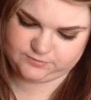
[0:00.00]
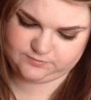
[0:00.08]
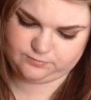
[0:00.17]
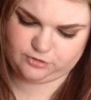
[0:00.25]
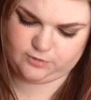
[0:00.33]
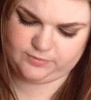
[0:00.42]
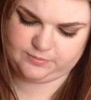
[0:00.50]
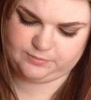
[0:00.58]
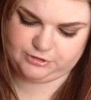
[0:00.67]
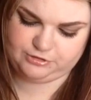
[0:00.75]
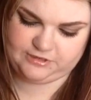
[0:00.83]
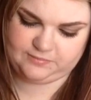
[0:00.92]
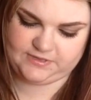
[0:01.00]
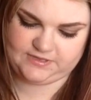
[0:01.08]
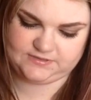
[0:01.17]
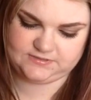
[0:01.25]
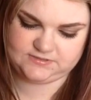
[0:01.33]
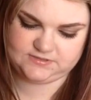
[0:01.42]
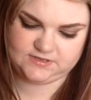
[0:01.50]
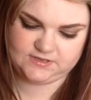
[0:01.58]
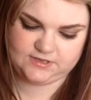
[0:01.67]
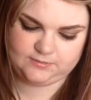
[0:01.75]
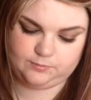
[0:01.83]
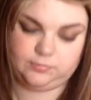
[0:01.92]
but probably Beauty Beats
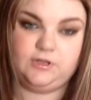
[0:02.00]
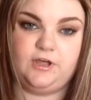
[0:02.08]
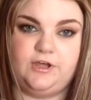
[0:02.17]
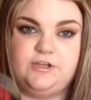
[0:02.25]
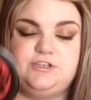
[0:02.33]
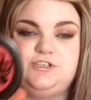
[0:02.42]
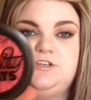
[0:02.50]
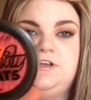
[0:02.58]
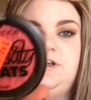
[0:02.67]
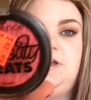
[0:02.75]
blush,